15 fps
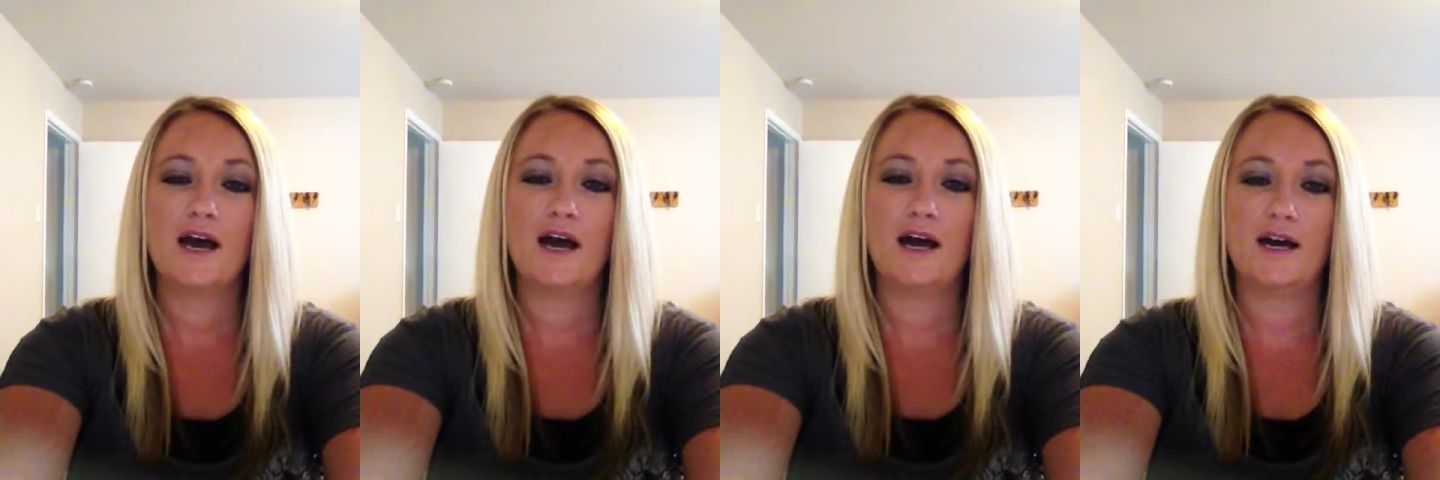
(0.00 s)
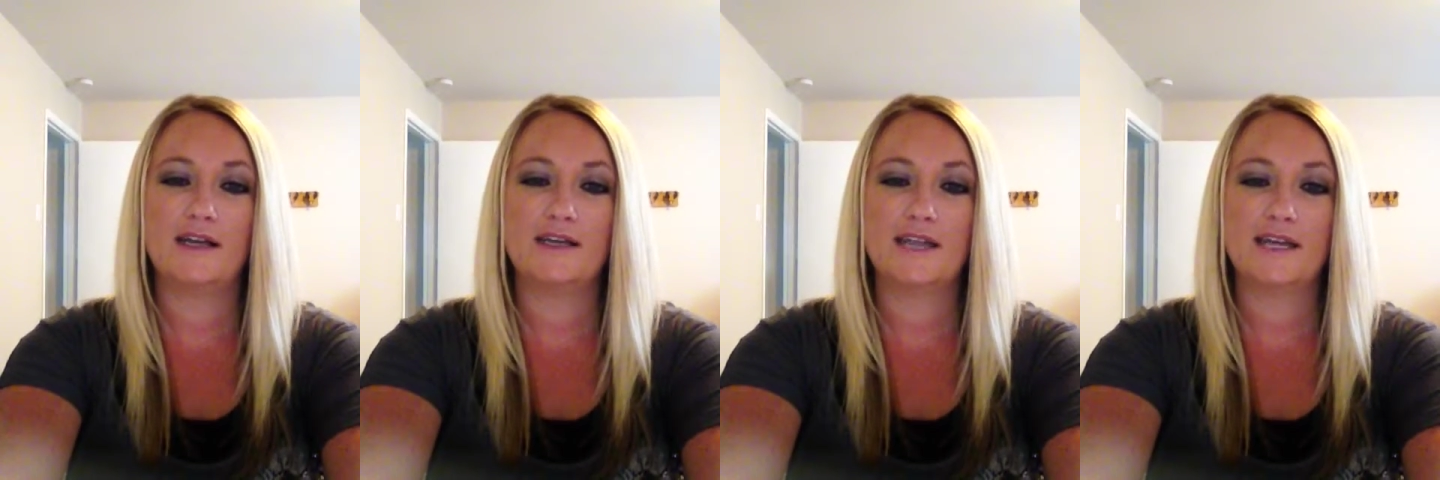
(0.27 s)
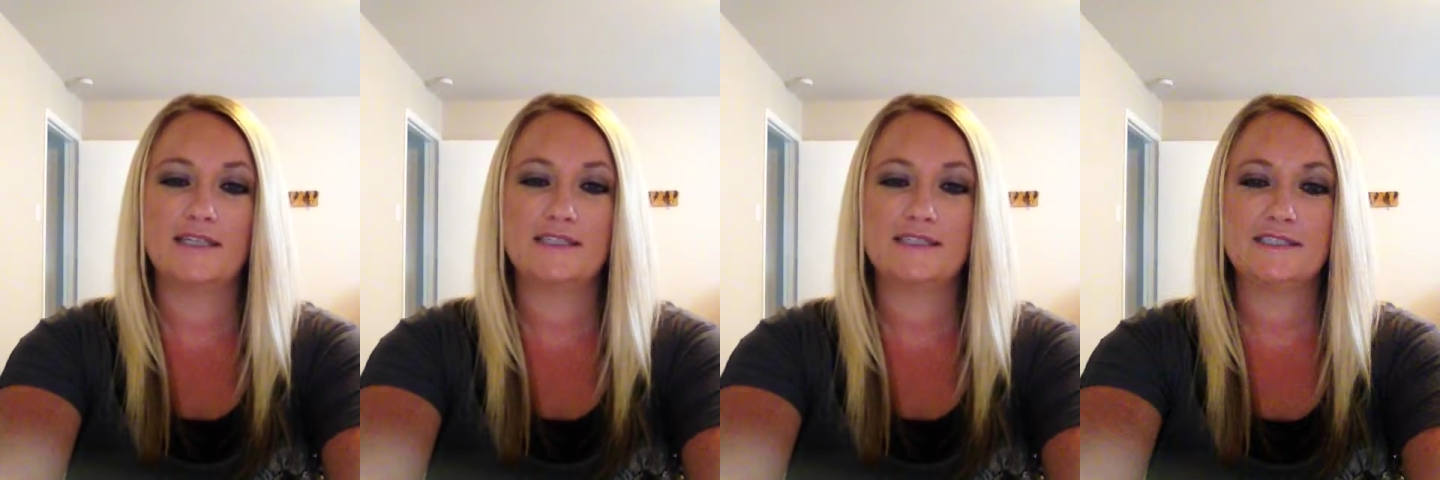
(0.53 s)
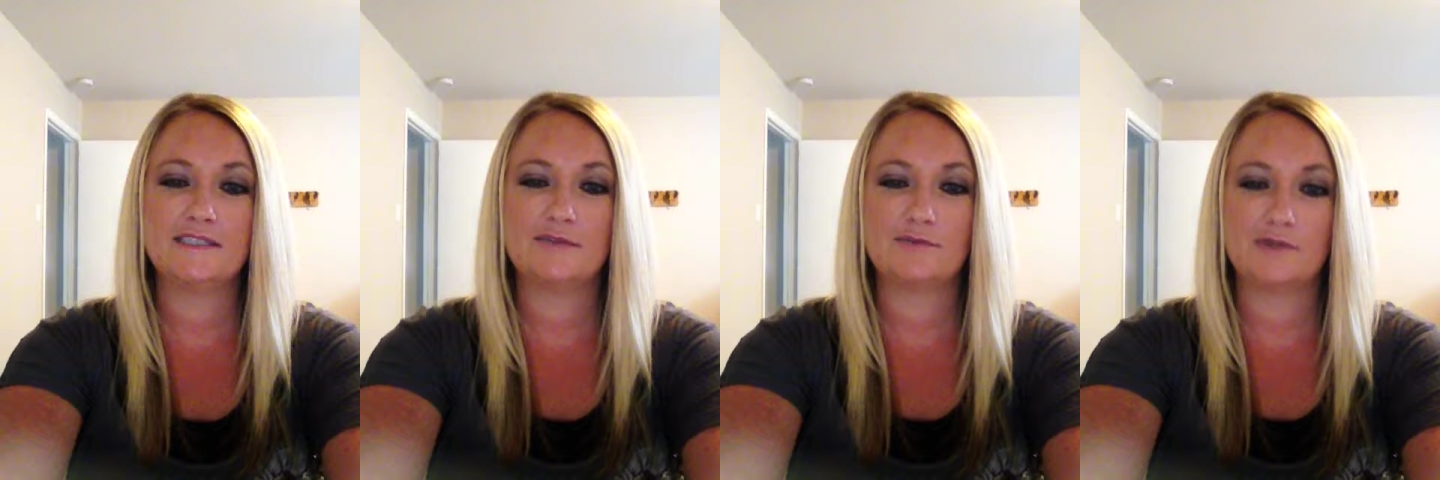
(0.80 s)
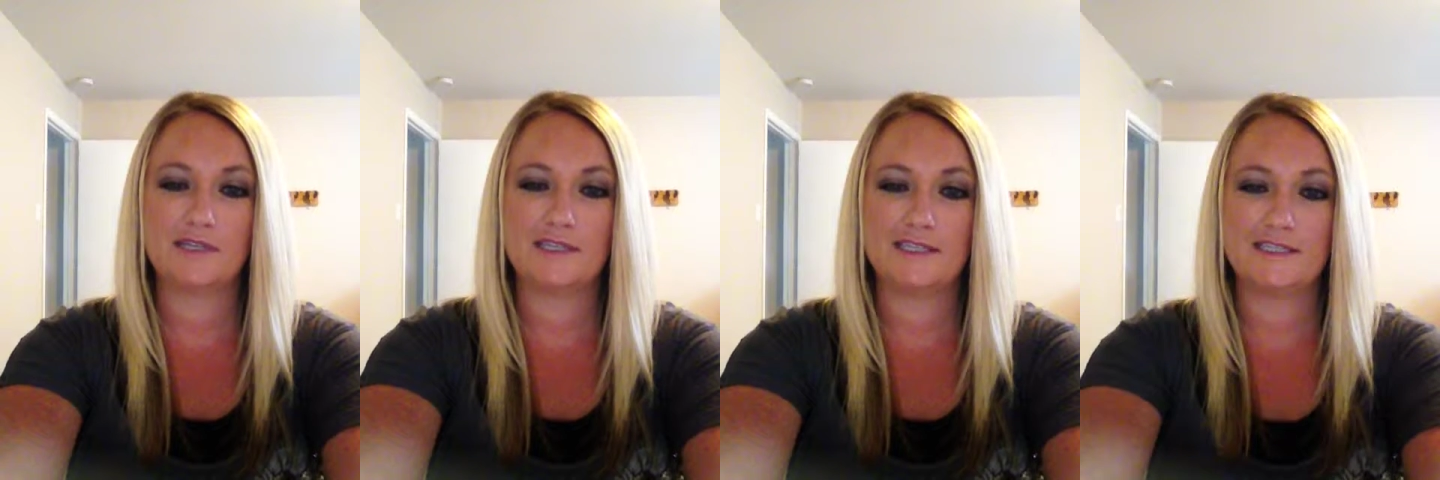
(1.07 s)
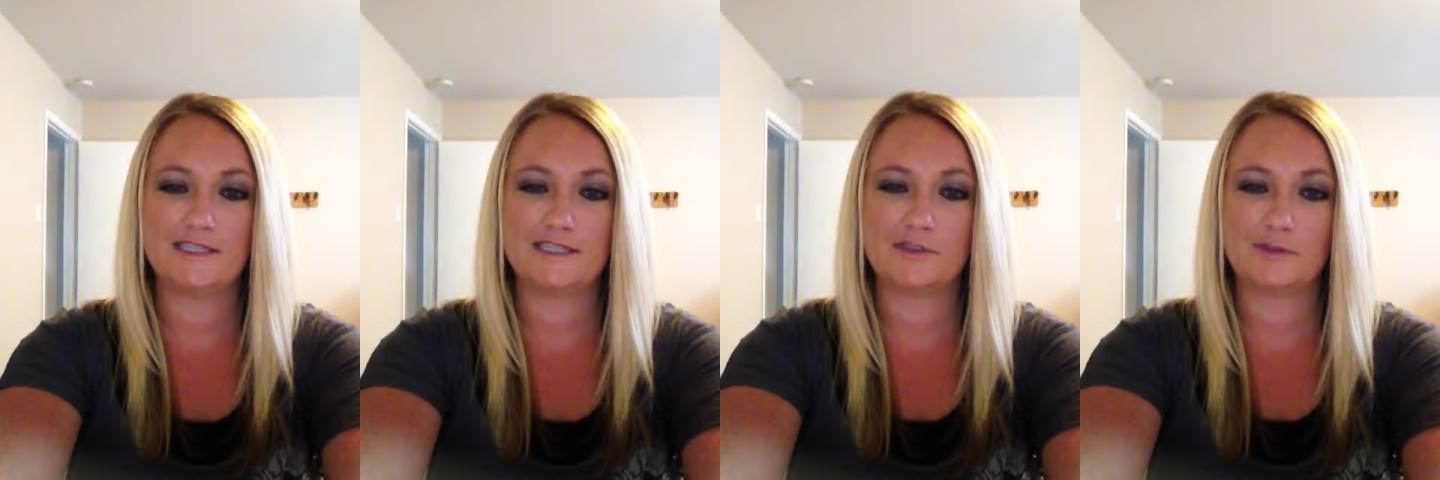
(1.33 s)
Uh, next is read
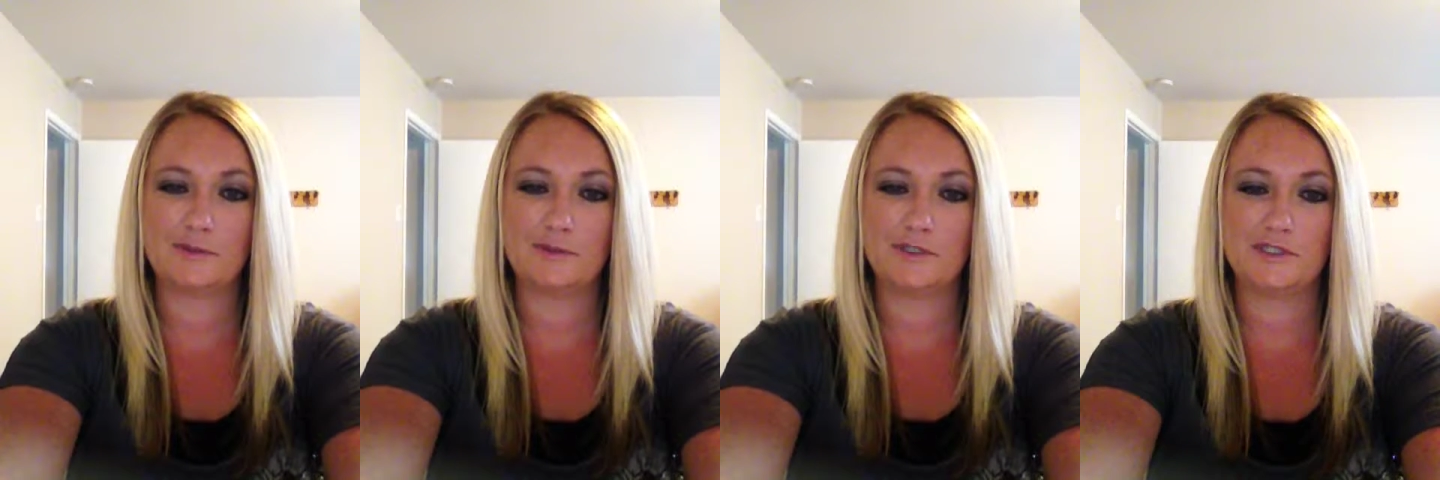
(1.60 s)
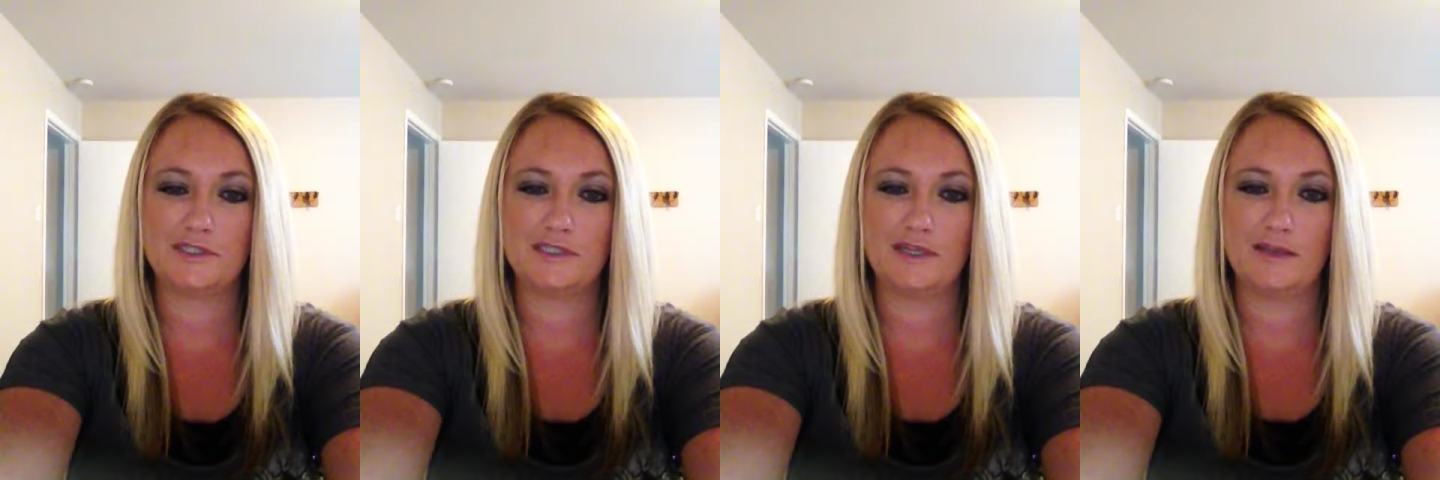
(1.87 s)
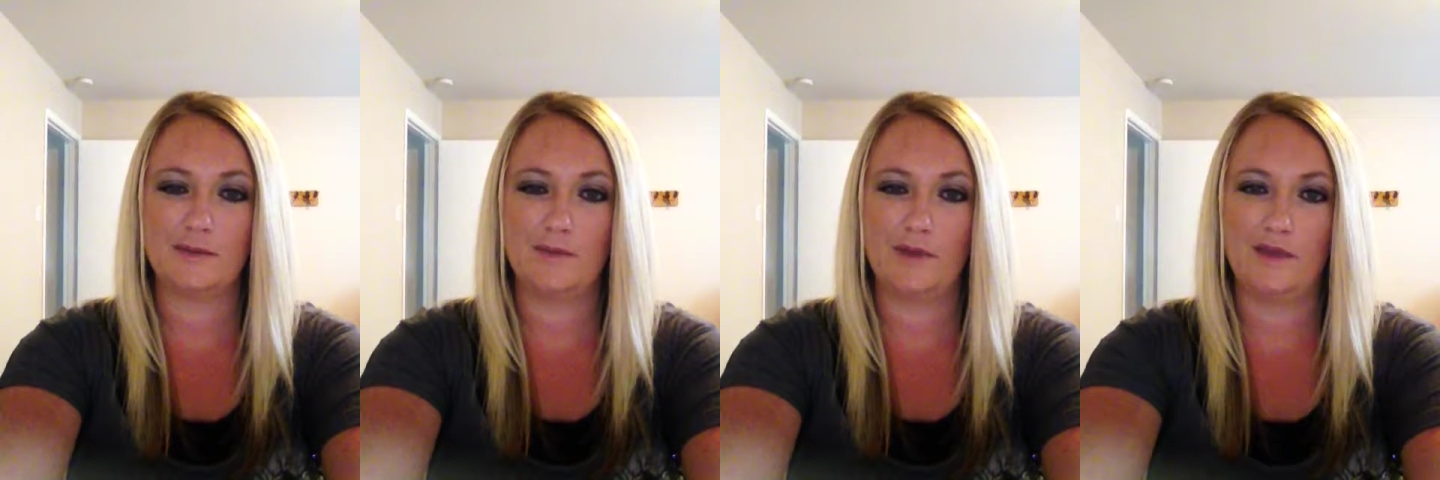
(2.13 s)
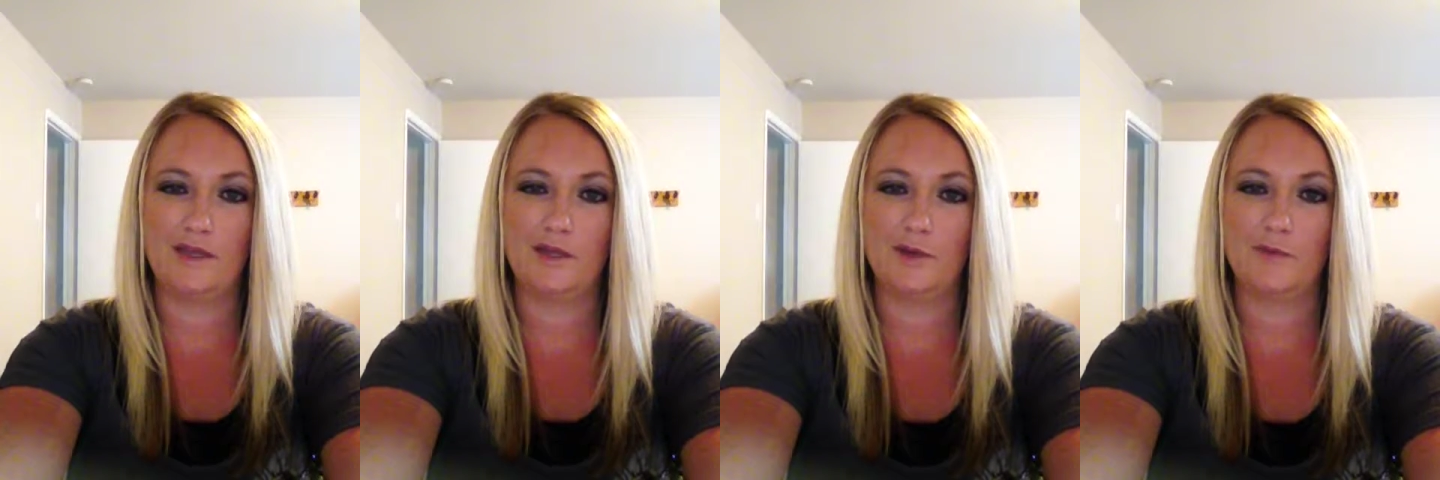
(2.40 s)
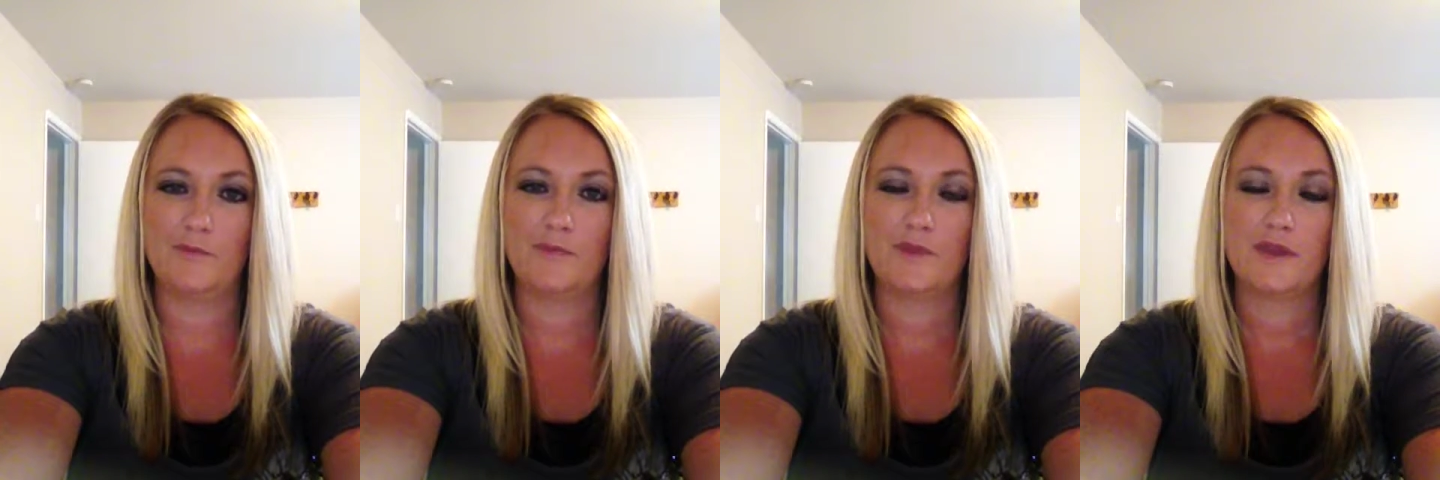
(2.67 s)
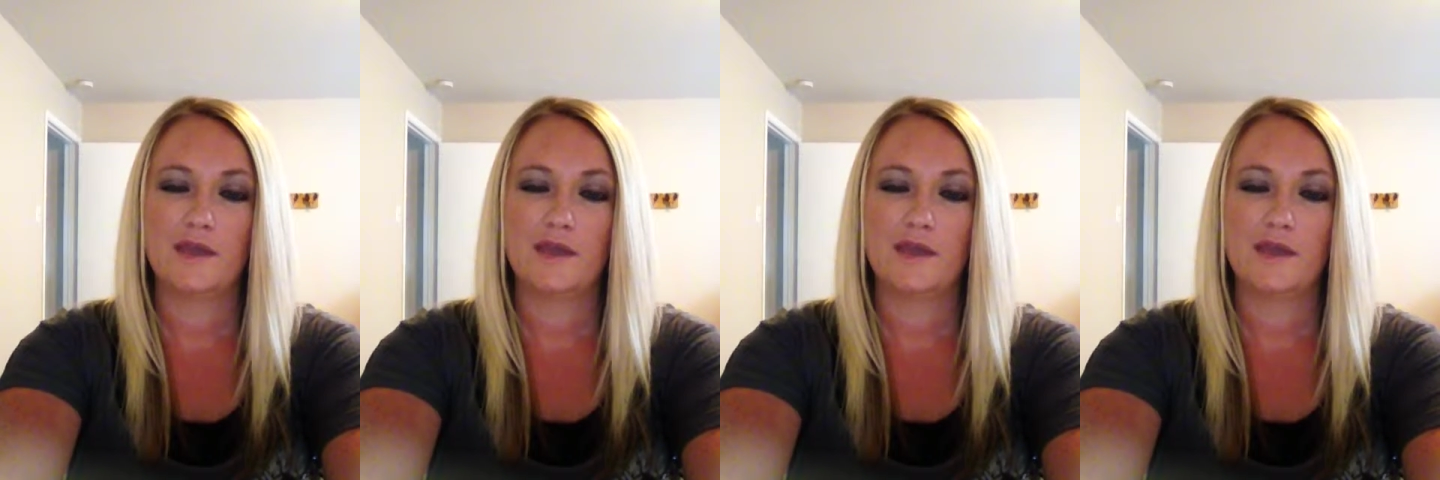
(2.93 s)
the descriptions on the menu.